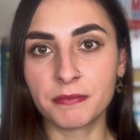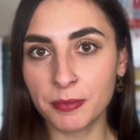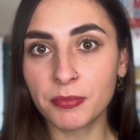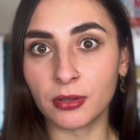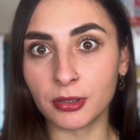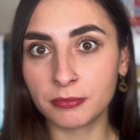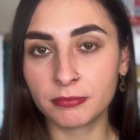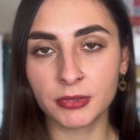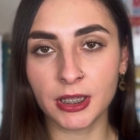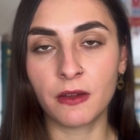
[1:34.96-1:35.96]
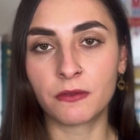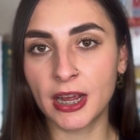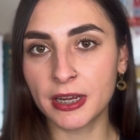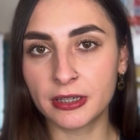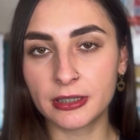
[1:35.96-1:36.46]
people,
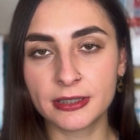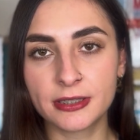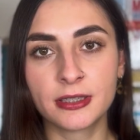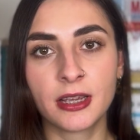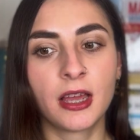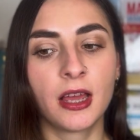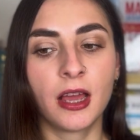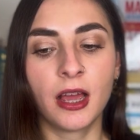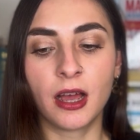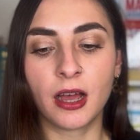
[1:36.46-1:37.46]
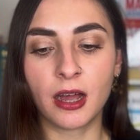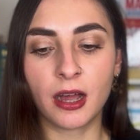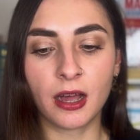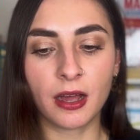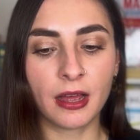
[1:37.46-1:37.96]
writers,
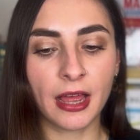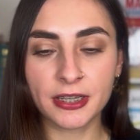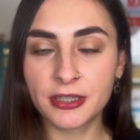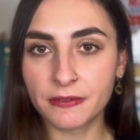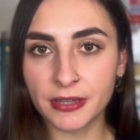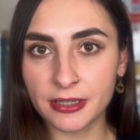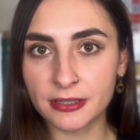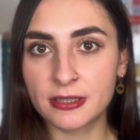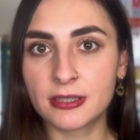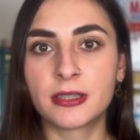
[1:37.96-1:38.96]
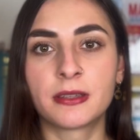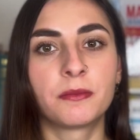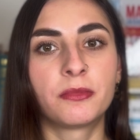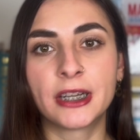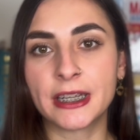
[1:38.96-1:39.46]
activists,
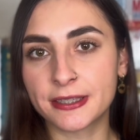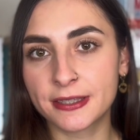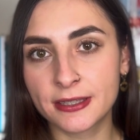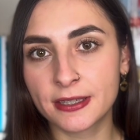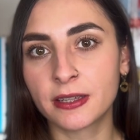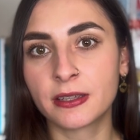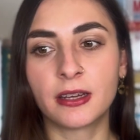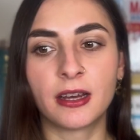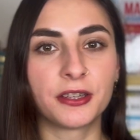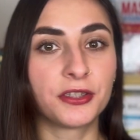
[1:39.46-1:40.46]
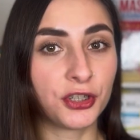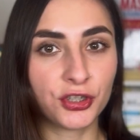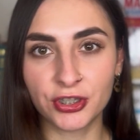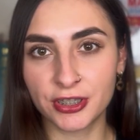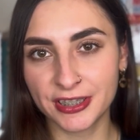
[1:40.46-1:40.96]
priests,
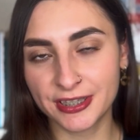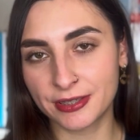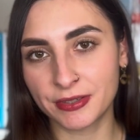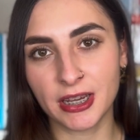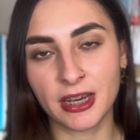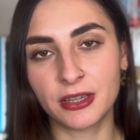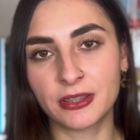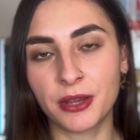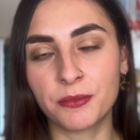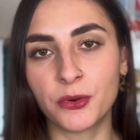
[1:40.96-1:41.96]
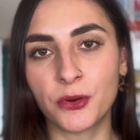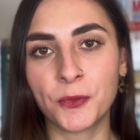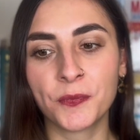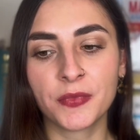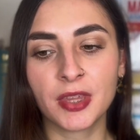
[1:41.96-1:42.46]
teachers, they were
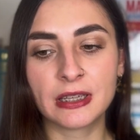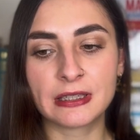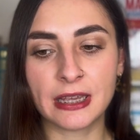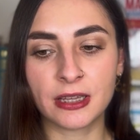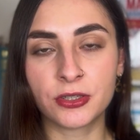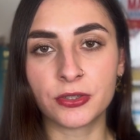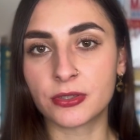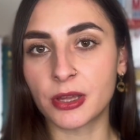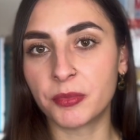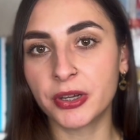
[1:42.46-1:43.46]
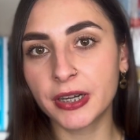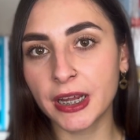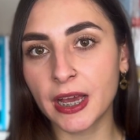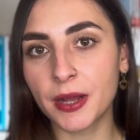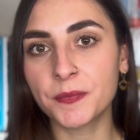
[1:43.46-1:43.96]
sent to
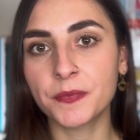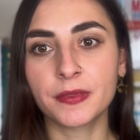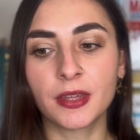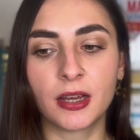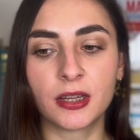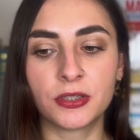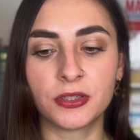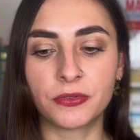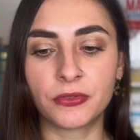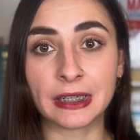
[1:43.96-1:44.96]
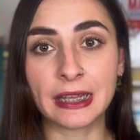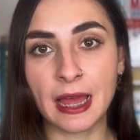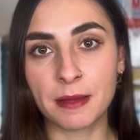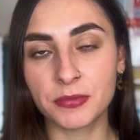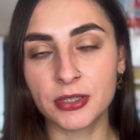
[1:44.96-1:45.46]
Siberia, to different
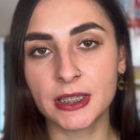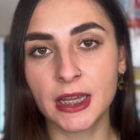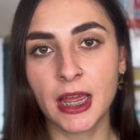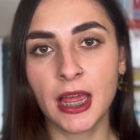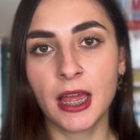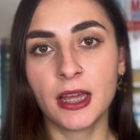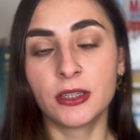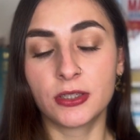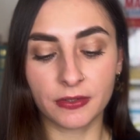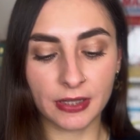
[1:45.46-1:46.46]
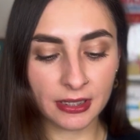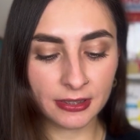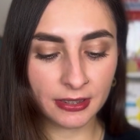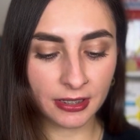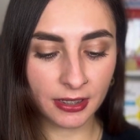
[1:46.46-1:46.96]
camps. So
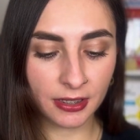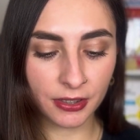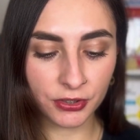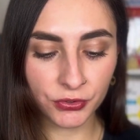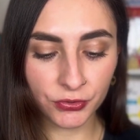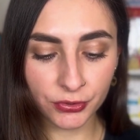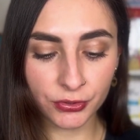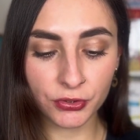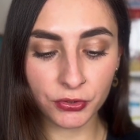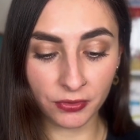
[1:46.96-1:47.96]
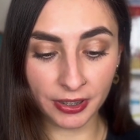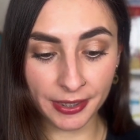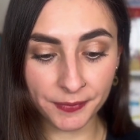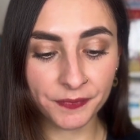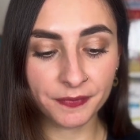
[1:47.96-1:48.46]
that's this true
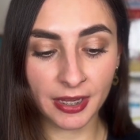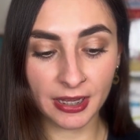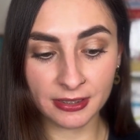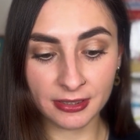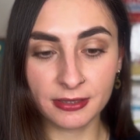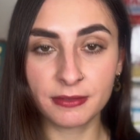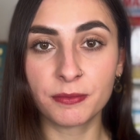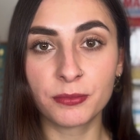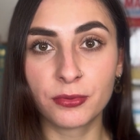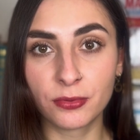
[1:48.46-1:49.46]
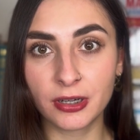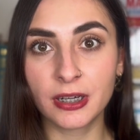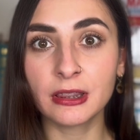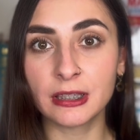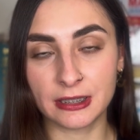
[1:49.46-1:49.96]
story. And
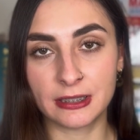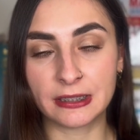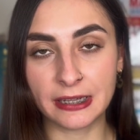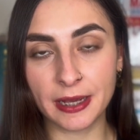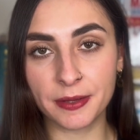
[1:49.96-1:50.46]
poor letter G,